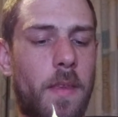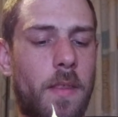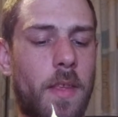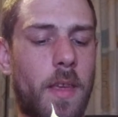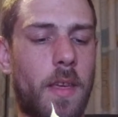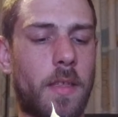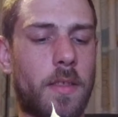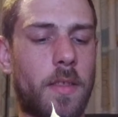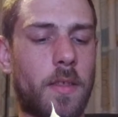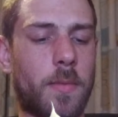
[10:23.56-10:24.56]
And then
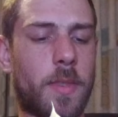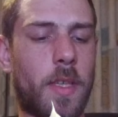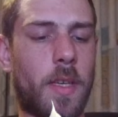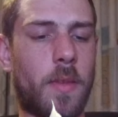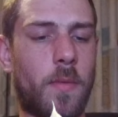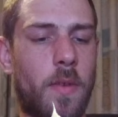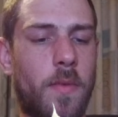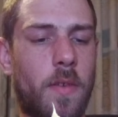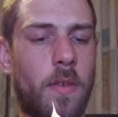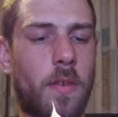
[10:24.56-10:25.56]
she comes in
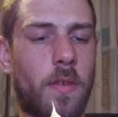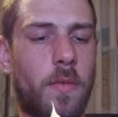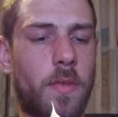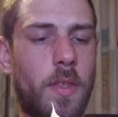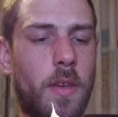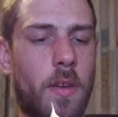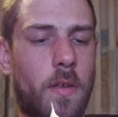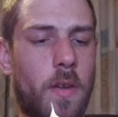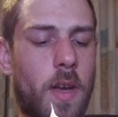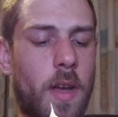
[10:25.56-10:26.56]
with her own
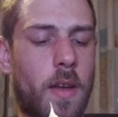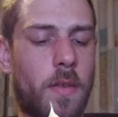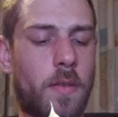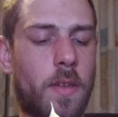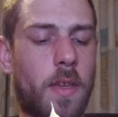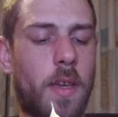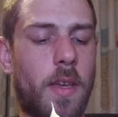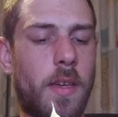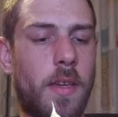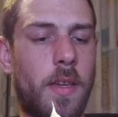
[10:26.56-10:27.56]
Dialga,
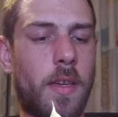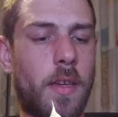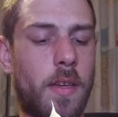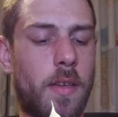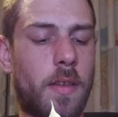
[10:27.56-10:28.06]
okay.